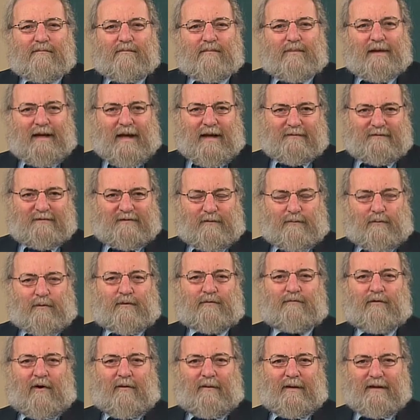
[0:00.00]
plants that were
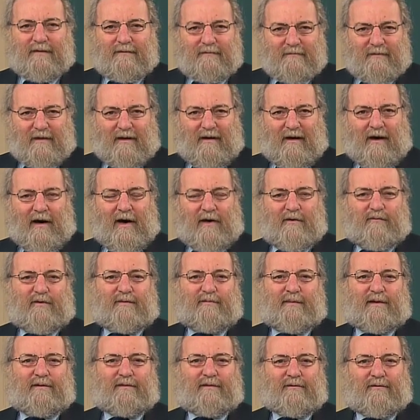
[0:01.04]
growing 100
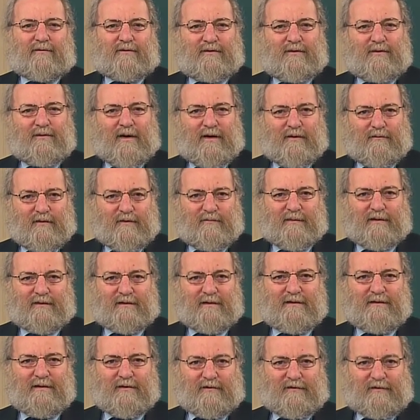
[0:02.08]
million or 200
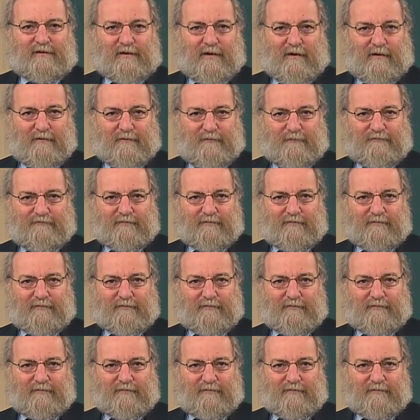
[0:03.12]
million years ago.